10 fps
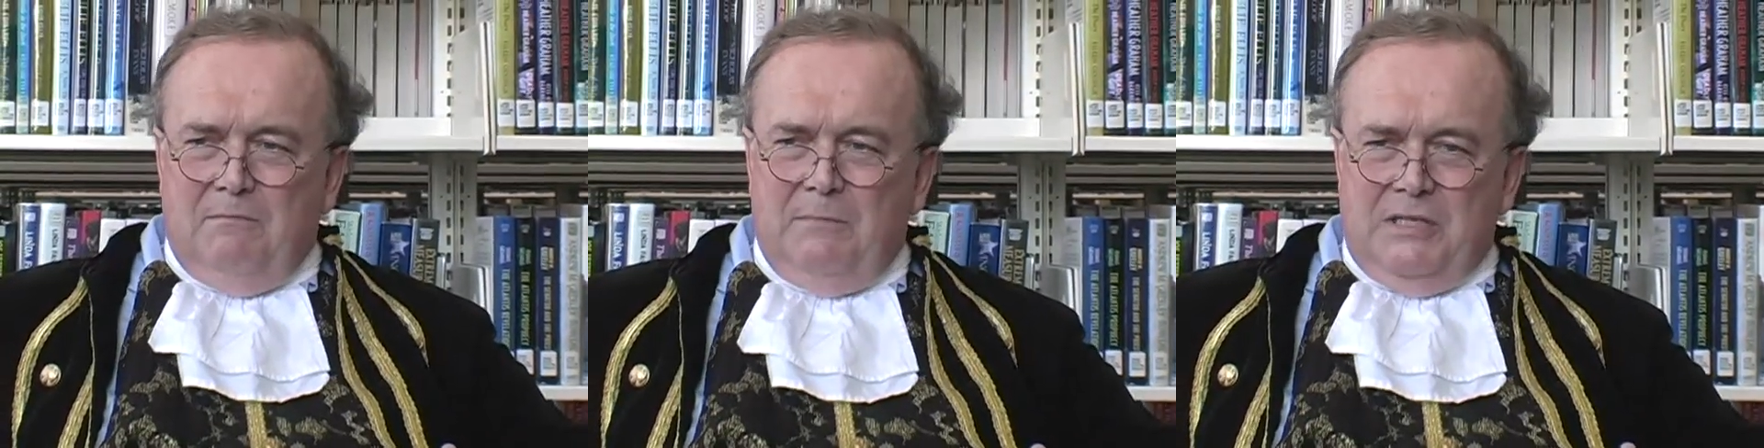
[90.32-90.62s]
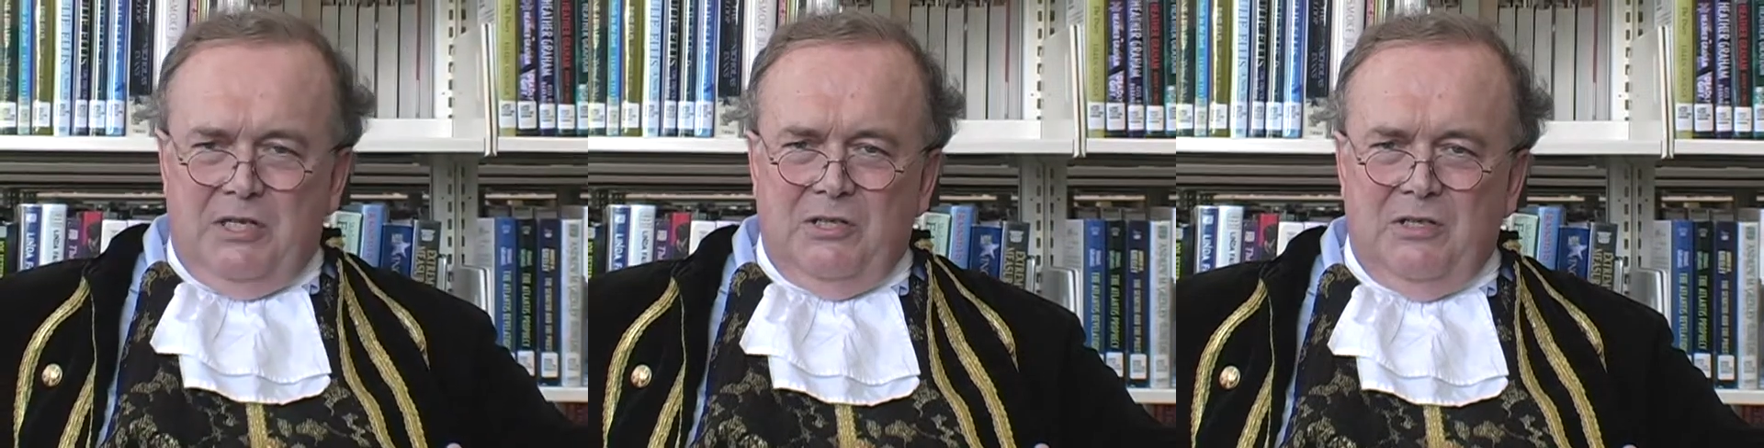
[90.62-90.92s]

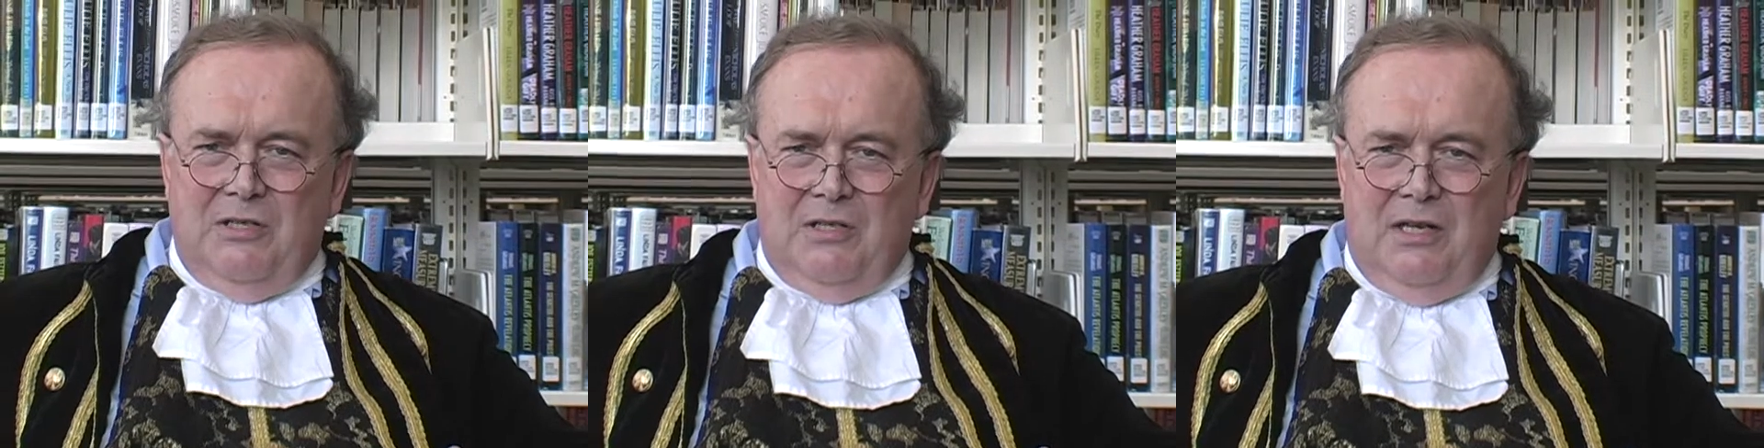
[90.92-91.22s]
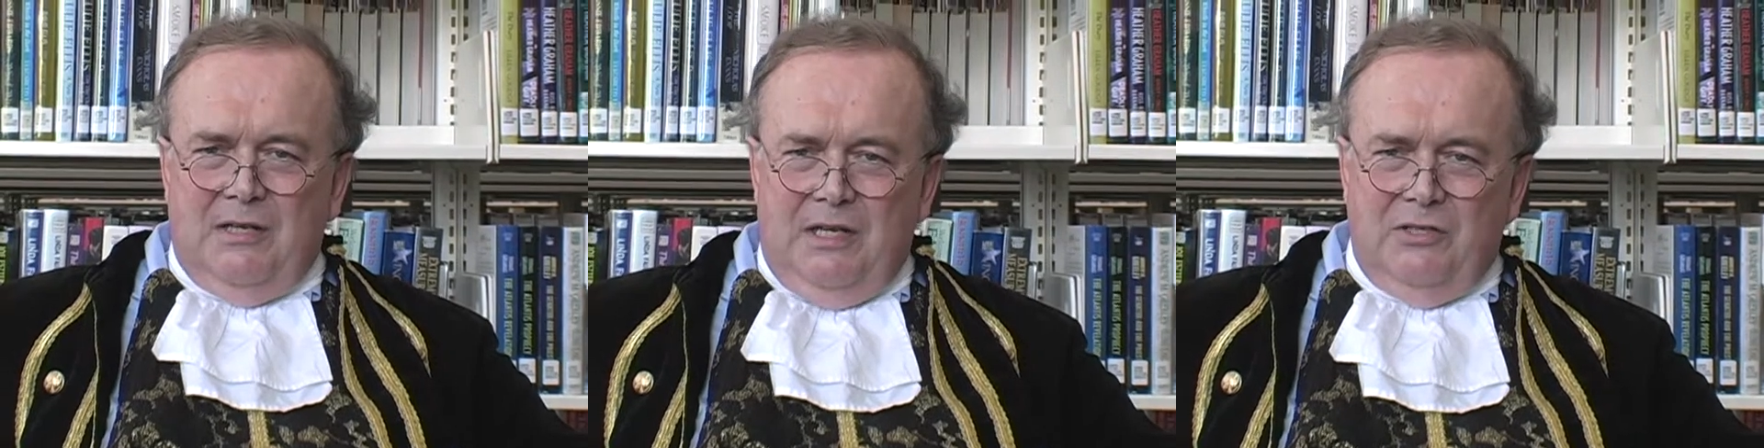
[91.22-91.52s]
positions
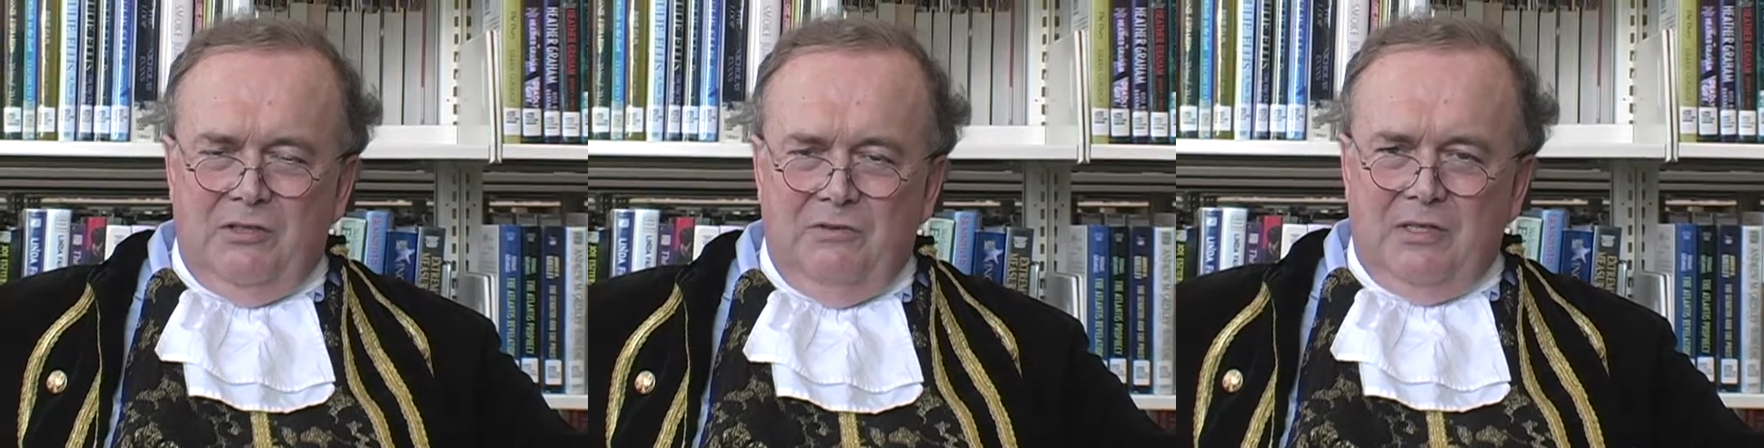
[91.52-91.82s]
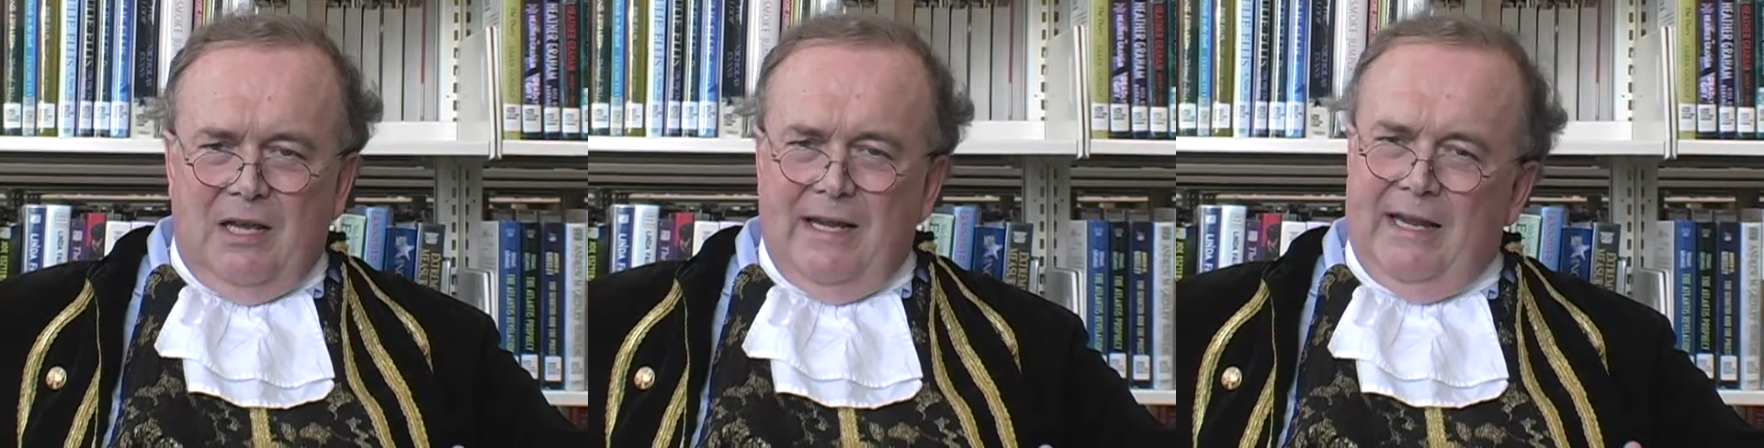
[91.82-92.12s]
on issues,
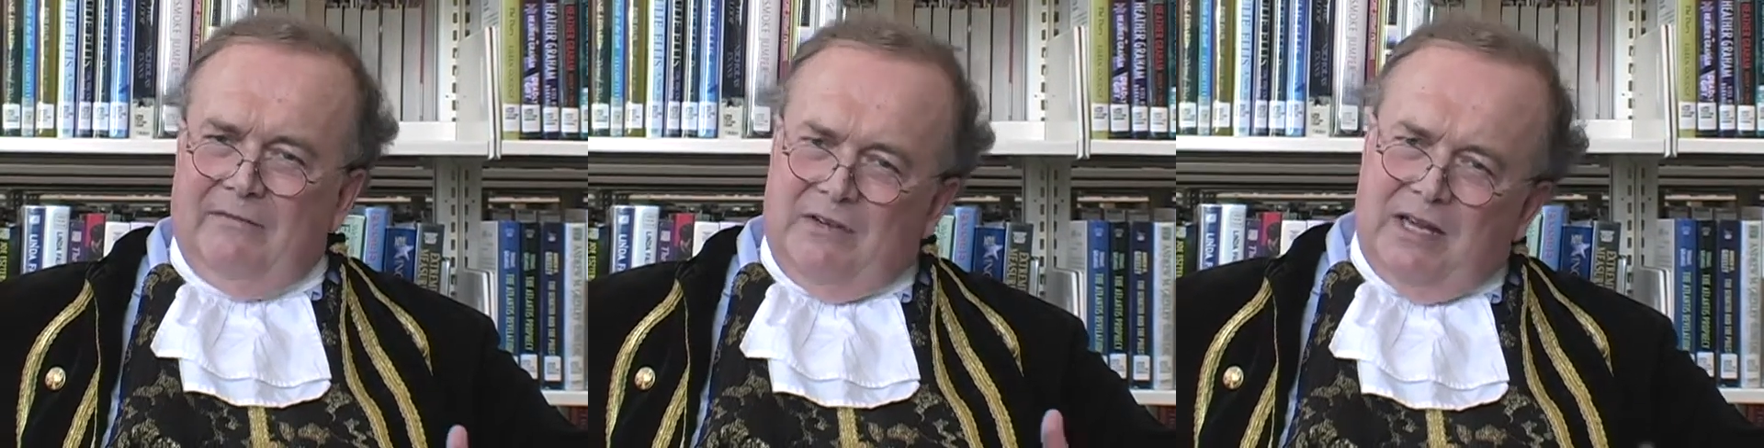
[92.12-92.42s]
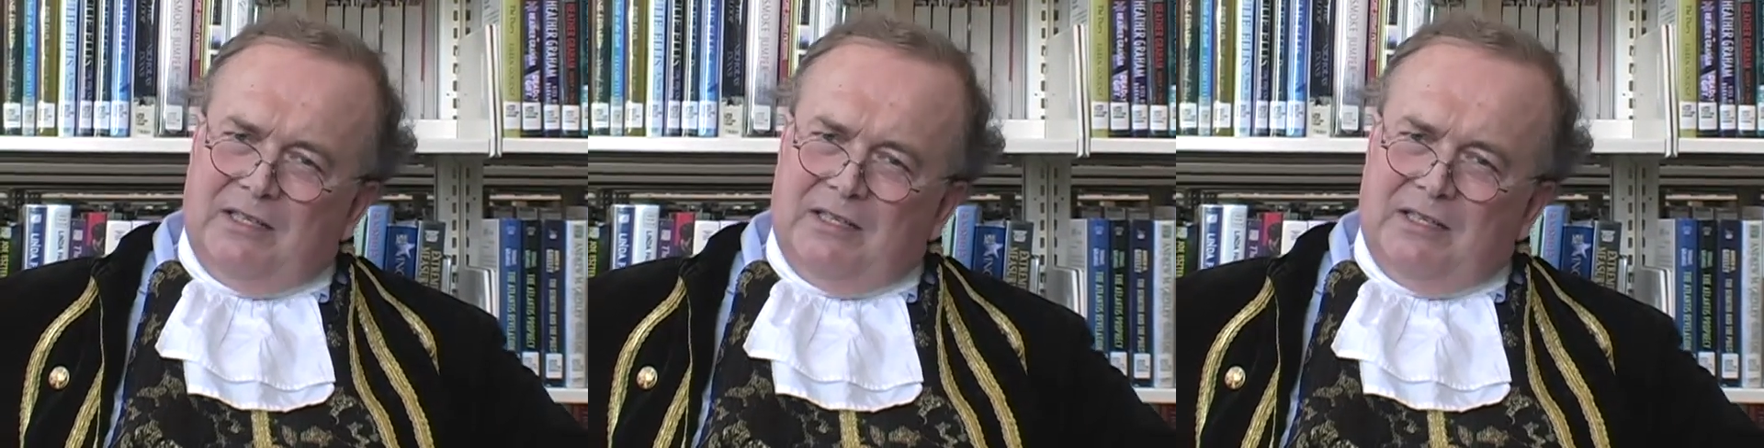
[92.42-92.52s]
I have not